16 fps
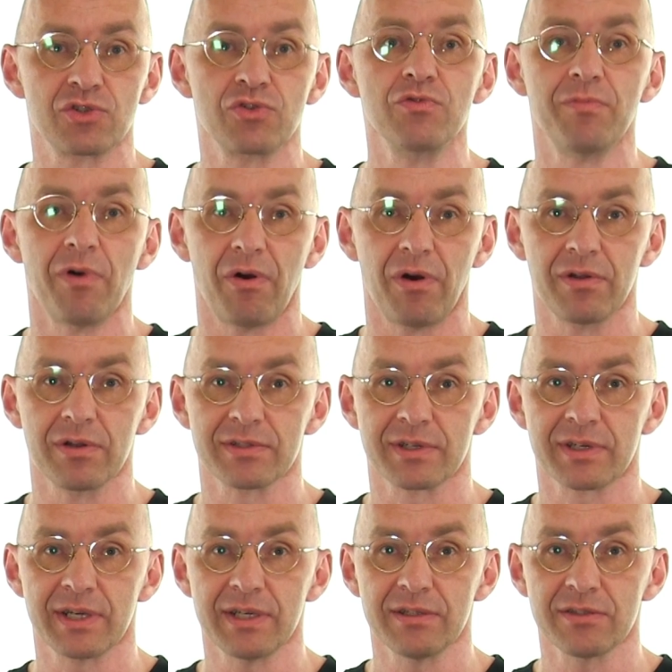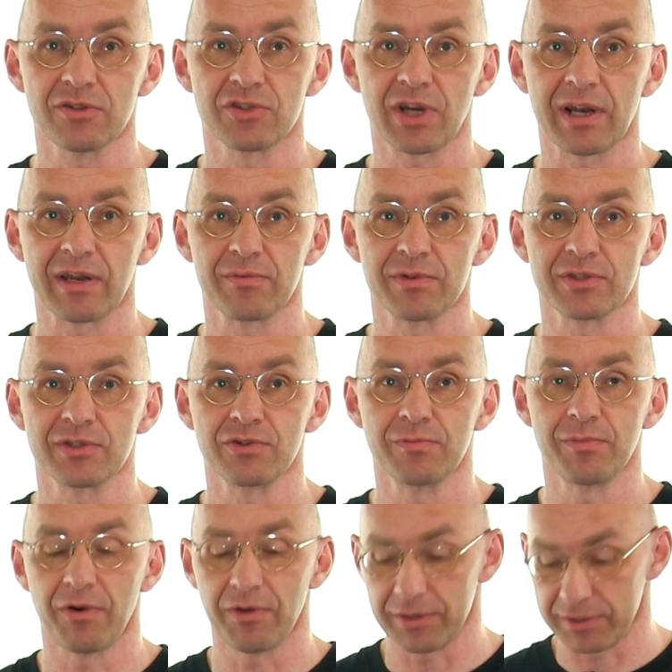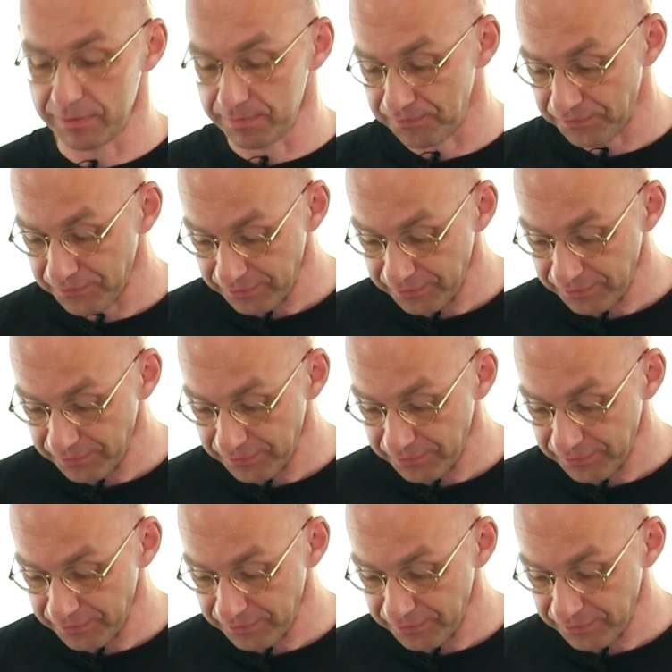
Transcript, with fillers: two balls, okay? So juggling with two balls.